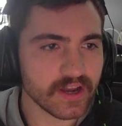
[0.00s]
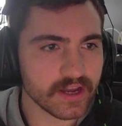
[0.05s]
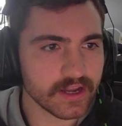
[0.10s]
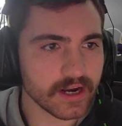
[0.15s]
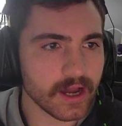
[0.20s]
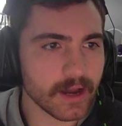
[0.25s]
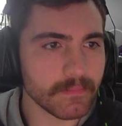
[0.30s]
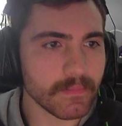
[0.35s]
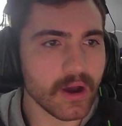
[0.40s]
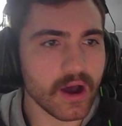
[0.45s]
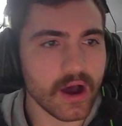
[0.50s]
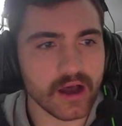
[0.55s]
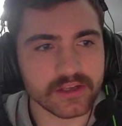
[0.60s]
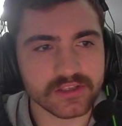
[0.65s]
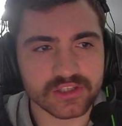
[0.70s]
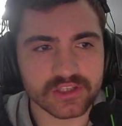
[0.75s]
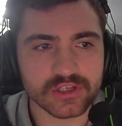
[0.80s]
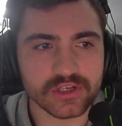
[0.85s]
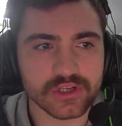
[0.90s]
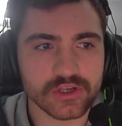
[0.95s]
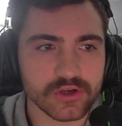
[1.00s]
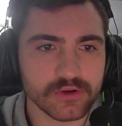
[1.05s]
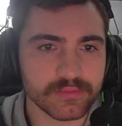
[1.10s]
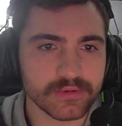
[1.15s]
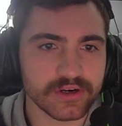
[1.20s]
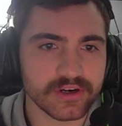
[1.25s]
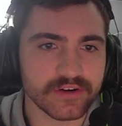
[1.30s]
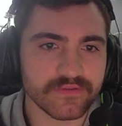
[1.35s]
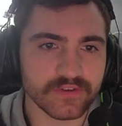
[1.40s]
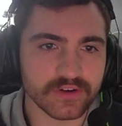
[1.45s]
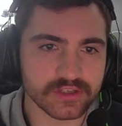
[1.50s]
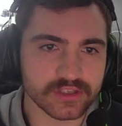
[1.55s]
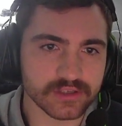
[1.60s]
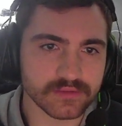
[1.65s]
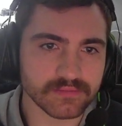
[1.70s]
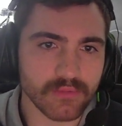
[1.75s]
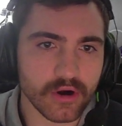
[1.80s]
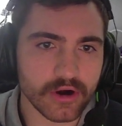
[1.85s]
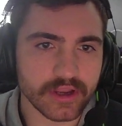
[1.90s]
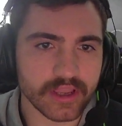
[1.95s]
up, Austin Hubbard versus
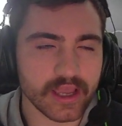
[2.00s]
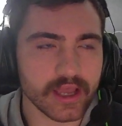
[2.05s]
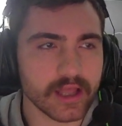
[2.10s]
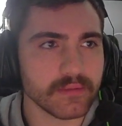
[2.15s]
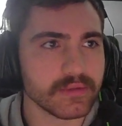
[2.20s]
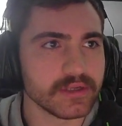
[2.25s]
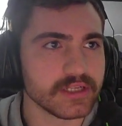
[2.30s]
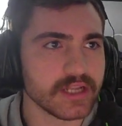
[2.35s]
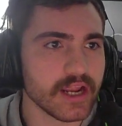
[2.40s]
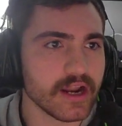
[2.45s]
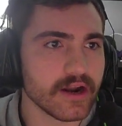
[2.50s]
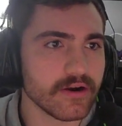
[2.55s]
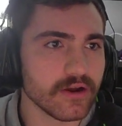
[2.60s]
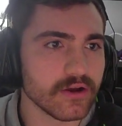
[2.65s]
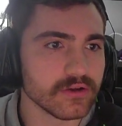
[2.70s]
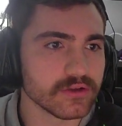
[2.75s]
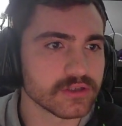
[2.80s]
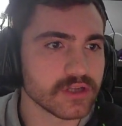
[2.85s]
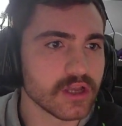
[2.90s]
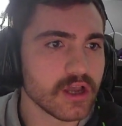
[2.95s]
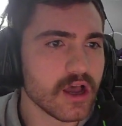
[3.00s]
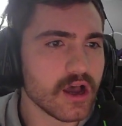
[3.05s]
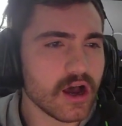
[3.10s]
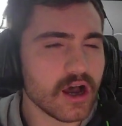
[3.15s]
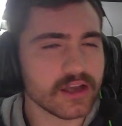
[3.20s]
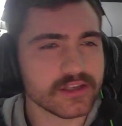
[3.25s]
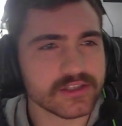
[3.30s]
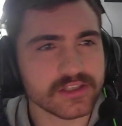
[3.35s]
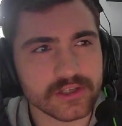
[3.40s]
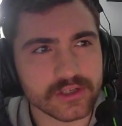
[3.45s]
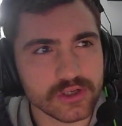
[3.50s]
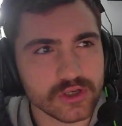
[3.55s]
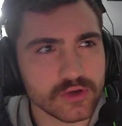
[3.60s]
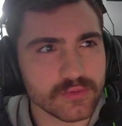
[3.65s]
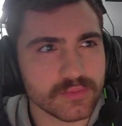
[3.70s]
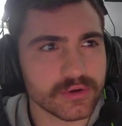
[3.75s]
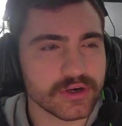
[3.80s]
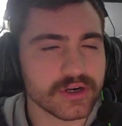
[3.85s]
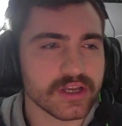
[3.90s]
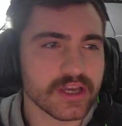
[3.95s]
MarQuel Mederos. Austin
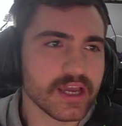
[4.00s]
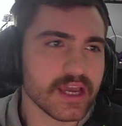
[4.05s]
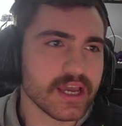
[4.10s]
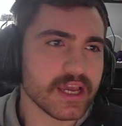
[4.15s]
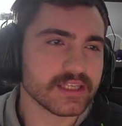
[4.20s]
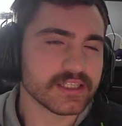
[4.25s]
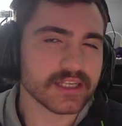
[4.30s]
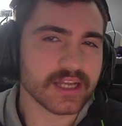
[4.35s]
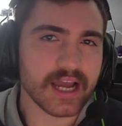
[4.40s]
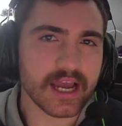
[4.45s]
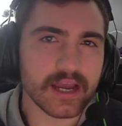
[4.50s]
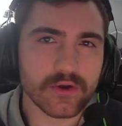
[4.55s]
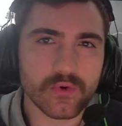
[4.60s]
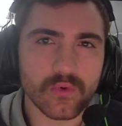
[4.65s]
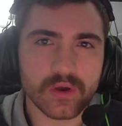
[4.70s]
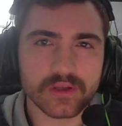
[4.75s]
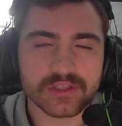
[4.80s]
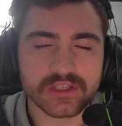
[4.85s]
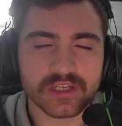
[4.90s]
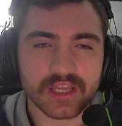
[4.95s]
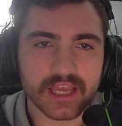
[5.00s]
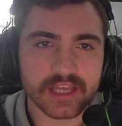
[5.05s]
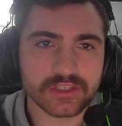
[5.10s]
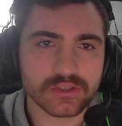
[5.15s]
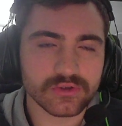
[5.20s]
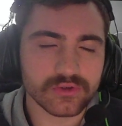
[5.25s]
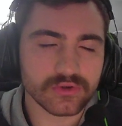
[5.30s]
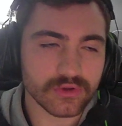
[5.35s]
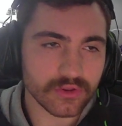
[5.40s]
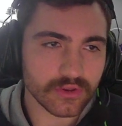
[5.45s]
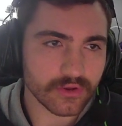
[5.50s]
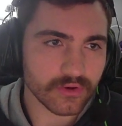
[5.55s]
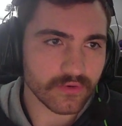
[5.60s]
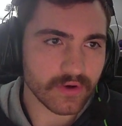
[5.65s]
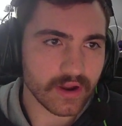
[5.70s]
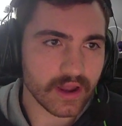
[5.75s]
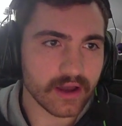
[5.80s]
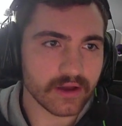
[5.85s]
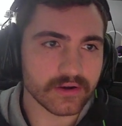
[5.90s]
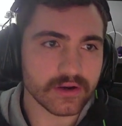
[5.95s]
Hubbard is a guy who wants to get you to the
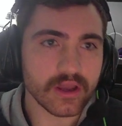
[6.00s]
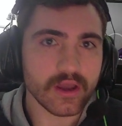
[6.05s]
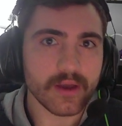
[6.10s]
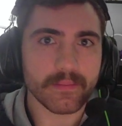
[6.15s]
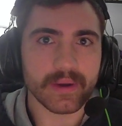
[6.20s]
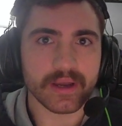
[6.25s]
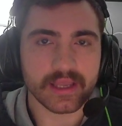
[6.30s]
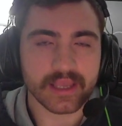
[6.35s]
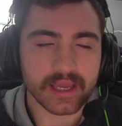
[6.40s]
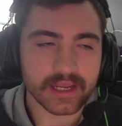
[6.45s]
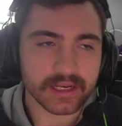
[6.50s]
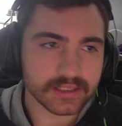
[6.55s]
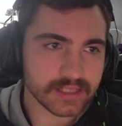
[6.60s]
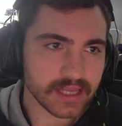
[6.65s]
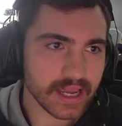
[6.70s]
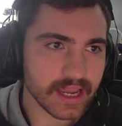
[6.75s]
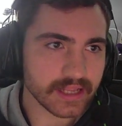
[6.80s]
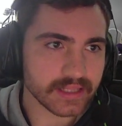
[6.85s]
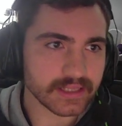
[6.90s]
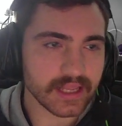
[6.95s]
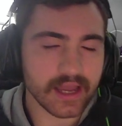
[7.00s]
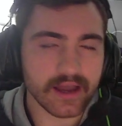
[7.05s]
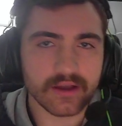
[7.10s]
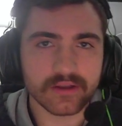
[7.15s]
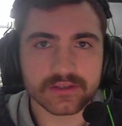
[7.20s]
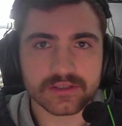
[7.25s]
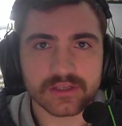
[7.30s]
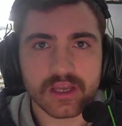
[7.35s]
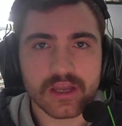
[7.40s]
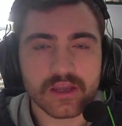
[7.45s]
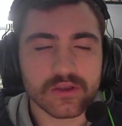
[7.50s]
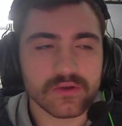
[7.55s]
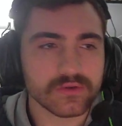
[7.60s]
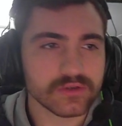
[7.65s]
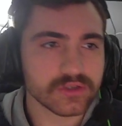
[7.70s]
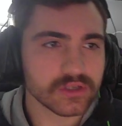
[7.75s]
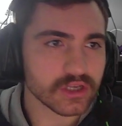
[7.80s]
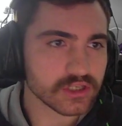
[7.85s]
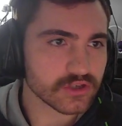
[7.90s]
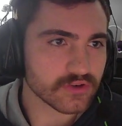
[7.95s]
ground by getting takedowns,
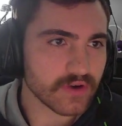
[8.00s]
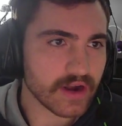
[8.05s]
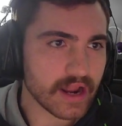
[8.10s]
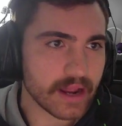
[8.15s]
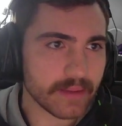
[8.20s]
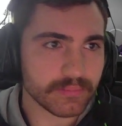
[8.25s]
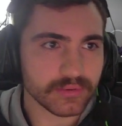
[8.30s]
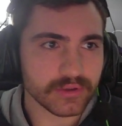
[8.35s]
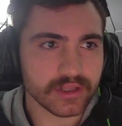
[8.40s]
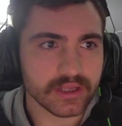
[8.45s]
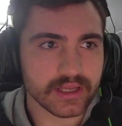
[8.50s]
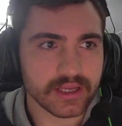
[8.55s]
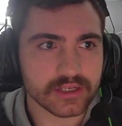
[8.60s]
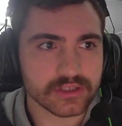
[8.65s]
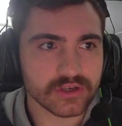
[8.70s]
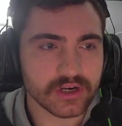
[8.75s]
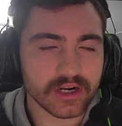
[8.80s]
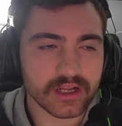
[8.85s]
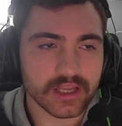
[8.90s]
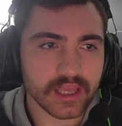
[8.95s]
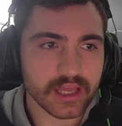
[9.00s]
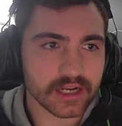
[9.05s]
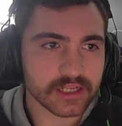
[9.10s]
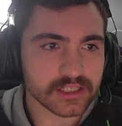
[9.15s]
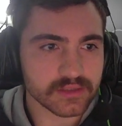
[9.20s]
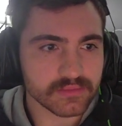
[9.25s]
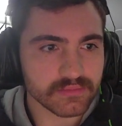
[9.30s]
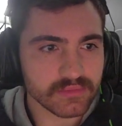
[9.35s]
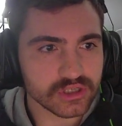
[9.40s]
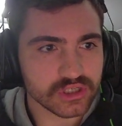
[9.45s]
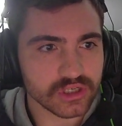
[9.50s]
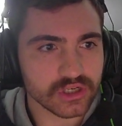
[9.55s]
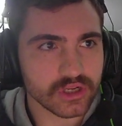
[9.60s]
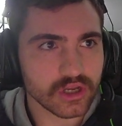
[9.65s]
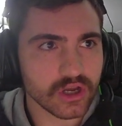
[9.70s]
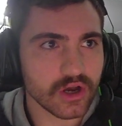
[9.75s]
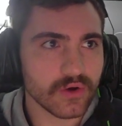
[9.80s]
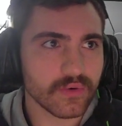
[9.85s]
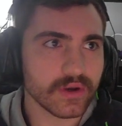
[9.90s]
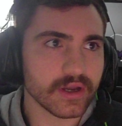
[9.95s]
using his grappling, try to get a submission
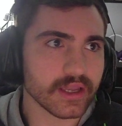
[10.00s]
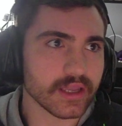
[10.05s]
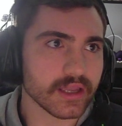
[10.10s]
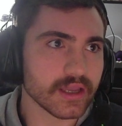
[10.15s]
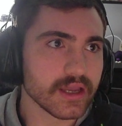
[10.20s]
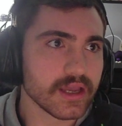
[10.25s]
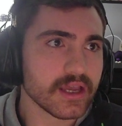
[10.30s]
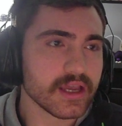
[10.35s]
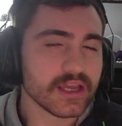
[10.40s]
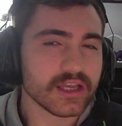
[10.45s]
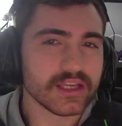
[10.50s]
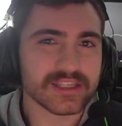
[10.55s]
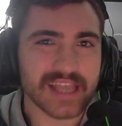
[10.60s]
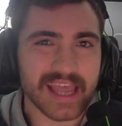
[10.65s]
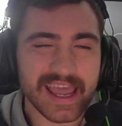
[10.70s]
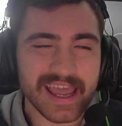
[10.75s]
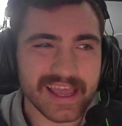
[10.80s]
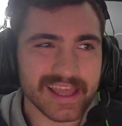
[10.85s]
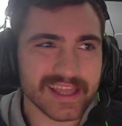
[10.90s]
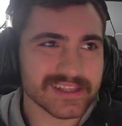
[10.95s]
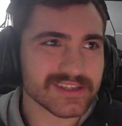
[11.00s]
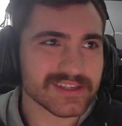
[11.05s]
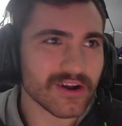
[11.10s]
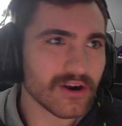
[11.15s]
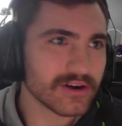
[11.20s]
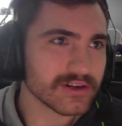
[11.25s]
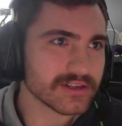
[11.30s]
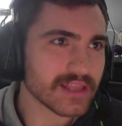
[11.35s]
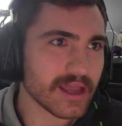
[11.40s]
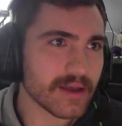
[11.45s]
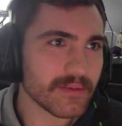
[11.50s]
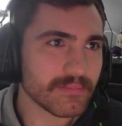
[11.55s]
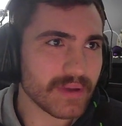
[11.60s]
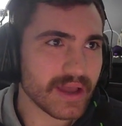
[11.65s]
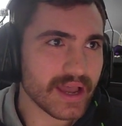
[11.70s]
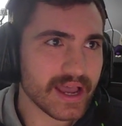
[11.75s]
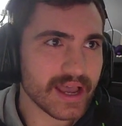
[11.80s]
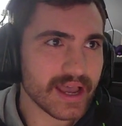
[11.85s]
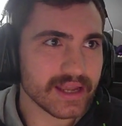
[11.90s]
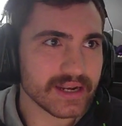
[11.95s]
going. His hands aren't that
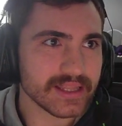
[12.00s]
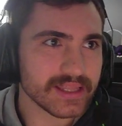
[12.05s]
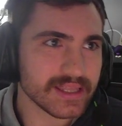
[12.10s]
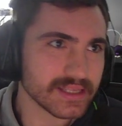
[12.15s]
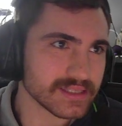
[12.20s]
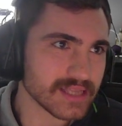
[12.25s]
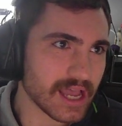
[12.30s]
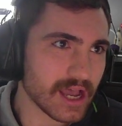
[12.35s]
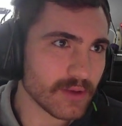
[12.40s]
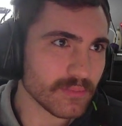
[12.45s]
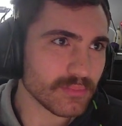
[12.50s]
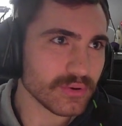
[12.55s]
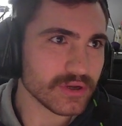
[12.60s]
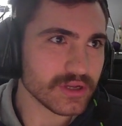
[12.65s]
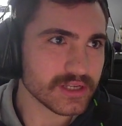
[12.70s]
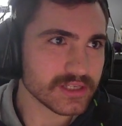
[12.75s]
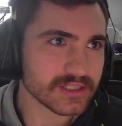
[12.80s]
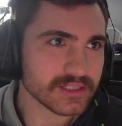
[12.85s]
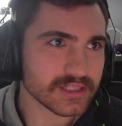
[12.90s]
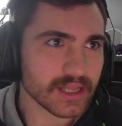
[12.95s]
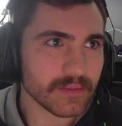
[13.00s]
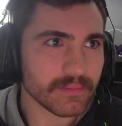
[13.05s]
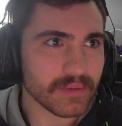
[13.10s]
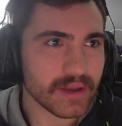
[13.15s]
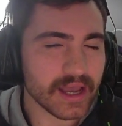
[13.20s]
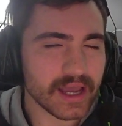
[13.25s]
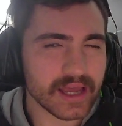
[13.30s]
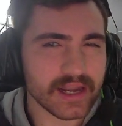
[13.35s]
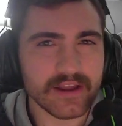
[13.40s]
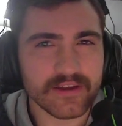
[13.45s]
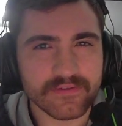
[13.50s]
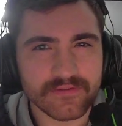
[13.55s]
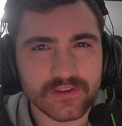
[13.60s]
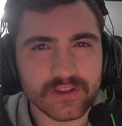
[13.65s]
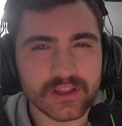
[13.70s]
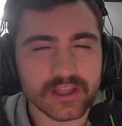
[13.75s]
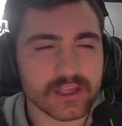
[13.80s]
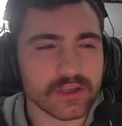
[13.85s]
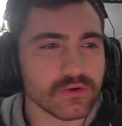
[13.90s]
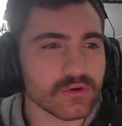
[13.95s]
bad. His output isn't that bad. I
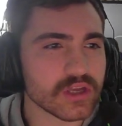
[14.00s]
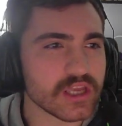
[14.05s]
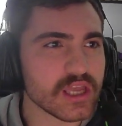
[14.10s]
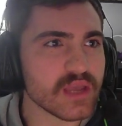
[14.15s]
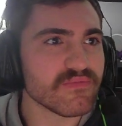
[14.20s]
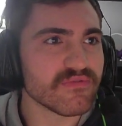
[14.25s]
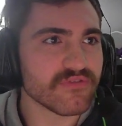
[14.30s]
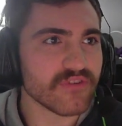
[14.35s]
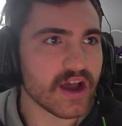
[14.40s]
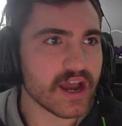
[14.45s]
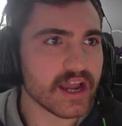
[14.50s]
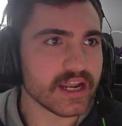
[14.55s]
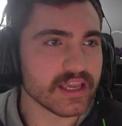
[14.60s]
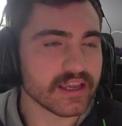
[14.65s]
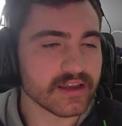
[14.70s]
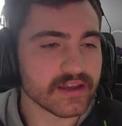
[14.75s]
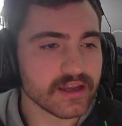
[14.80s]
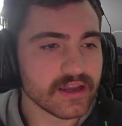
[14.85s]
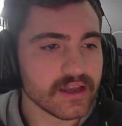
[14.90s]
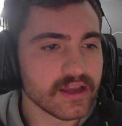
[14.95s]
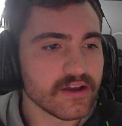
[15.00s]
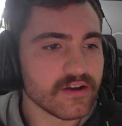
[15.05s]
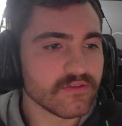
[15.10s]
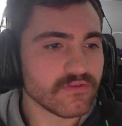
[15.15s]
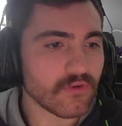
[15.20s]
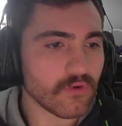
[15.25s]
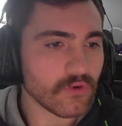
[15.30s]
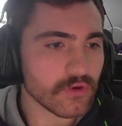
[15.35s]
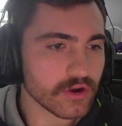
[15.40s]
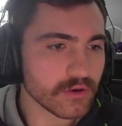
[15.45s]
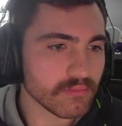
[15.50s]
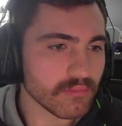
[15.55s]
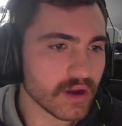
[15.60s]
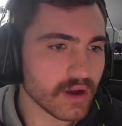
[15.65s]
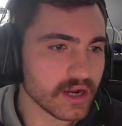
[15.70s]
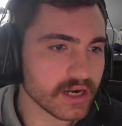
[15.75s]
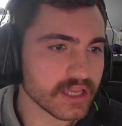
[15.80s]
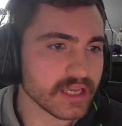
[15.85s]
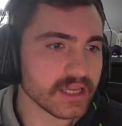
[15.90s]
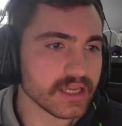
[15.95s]
feel like he'll keep fighting for your
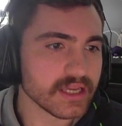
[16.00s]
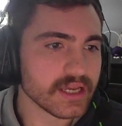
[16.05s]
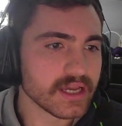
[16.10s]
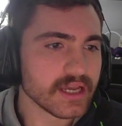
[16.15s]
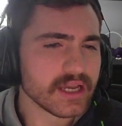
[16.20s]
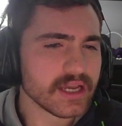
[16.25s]
money.